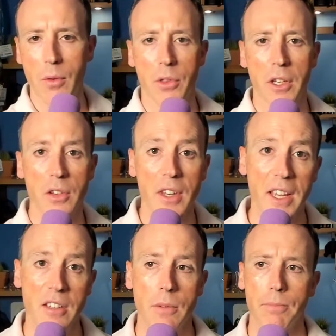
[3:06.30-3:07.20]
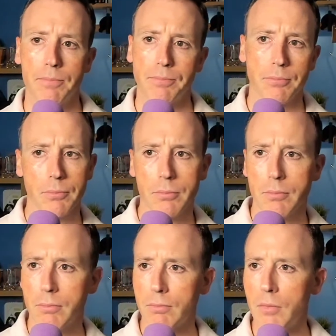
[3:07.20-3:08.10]
everything you need.
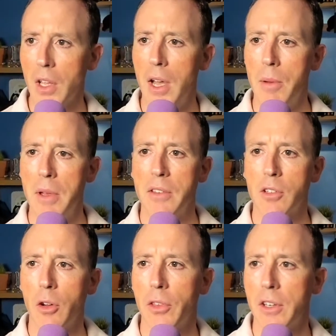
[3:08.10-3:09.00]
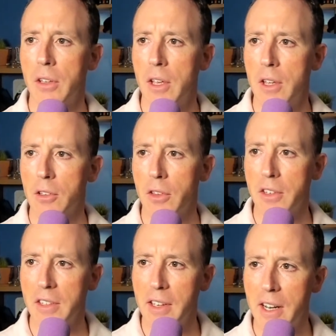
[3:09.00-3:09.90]
It's got the
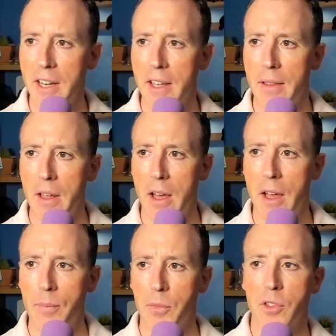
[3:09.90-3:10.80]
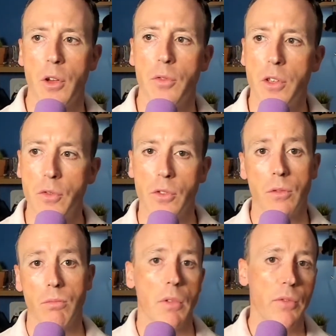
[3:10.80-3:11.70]
detail in it. So
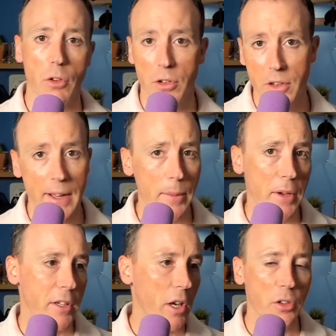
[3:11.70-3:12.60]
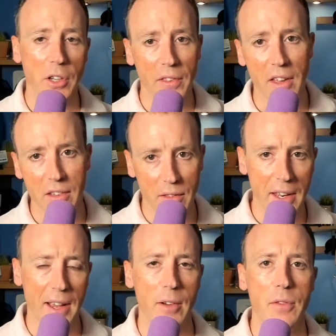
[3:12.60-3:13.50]
if you're a developer, go check that
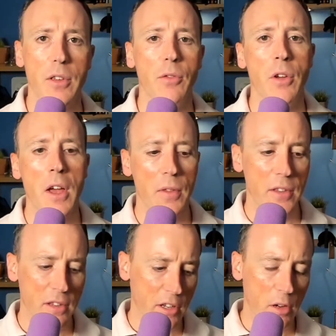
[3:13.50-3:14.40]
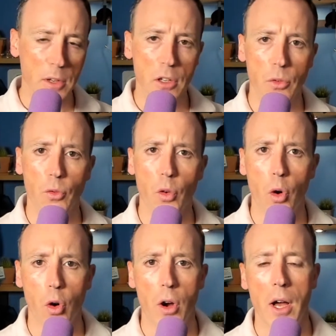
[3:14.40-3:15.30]
out. This is going to be good
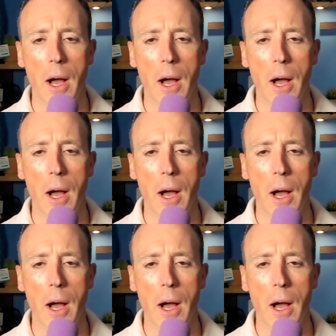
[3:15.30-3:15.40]
for